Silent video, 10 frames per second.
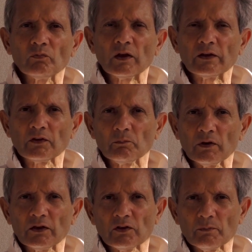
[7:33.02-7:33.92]
as
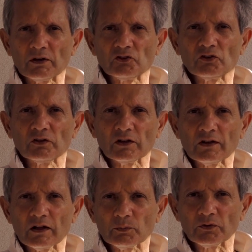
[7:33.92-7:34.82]
I mentioned, it
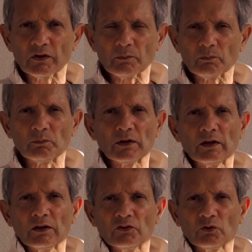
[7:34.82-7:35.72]
helps him
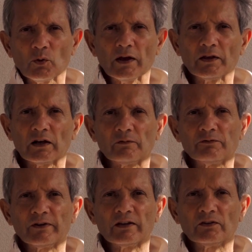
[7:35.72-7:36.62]
square the club
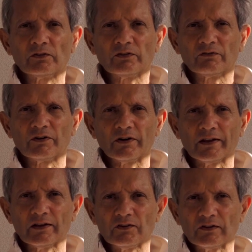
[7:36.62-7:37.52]
face very
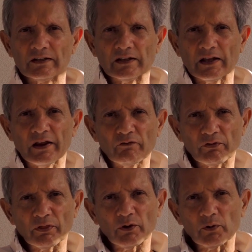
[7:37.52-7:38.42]
easily,
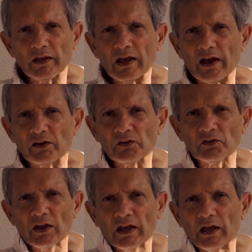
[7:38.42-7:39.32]
even though he has
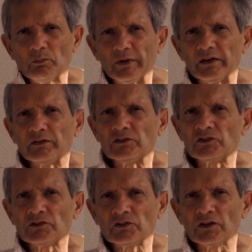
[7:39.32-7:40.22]
a big
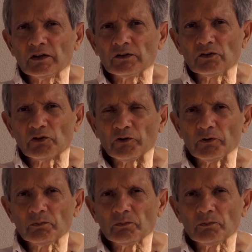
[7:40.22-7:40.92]
turn through.